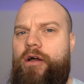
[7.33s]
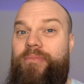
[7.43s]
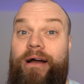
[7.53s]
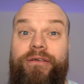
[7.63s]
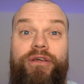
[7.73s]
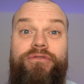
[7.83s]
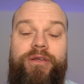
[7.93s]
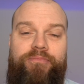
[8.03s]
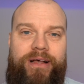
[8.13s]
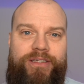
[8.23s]
about
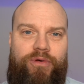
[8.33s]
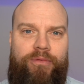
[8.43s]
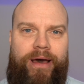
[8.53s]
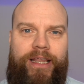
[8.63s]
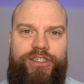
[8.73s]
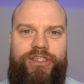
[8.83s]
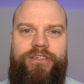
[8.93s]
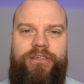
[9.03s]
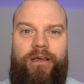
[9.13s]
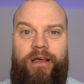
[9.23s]
using password managers.